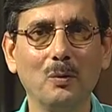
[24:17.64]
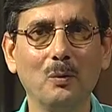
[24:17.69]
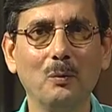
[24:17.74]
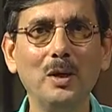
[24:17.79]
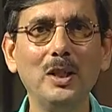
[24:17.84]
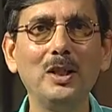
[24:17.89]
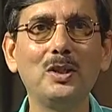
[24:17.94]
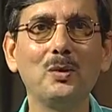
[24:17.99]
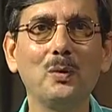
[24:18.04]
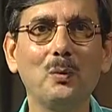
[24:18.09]

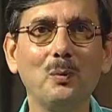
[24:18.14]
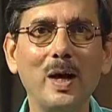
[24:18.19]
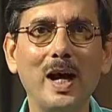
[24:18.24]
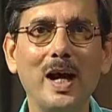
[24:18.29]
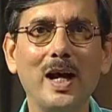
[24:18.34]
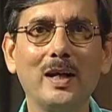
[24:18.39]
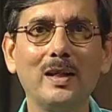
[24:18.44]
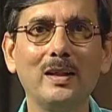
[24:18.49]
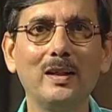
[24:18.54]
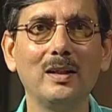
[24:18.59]
which
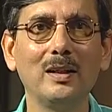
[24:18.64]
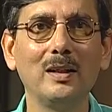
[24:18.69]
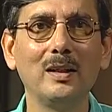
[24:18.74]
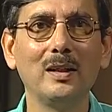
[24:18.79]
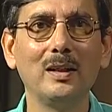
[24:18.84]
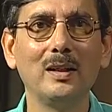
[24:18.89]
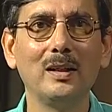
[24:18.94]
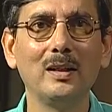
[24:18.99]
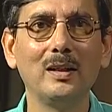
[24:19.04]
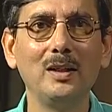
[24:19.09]
were
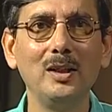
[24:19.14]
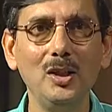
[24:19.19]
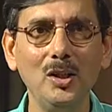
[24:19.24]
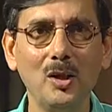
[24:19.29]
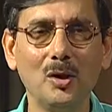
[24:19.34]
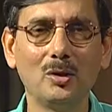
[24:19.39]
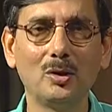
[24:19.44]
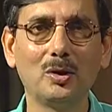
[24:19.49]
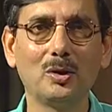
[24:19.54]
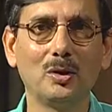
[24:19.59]

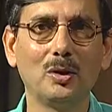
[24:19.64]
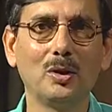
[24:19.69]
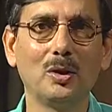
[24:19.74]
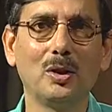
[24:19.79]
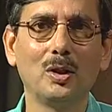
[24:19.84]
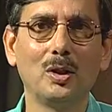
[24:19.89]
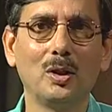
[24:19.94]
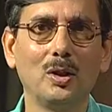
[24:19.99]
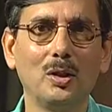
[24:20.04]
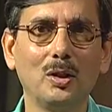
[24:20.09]
yoked
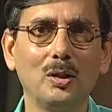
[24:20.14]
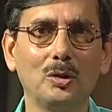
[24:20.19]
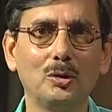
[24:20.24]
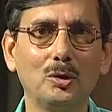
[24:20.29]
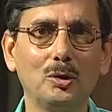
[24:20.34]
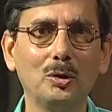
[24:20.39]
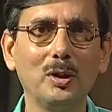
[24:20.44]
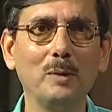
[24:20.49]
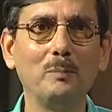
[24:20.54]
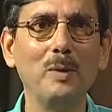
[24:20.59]

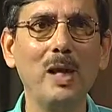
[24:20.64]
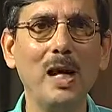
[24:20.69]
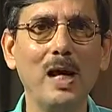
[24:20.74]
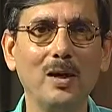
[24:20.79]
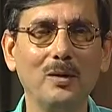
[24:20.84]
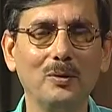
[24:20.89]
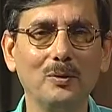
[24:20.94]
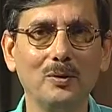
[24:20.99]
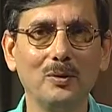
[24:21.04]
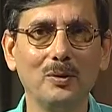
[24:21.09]
to the
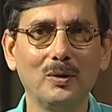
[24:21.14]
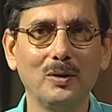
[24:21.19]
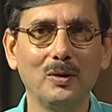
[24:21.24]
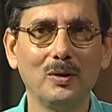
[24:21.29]
plough.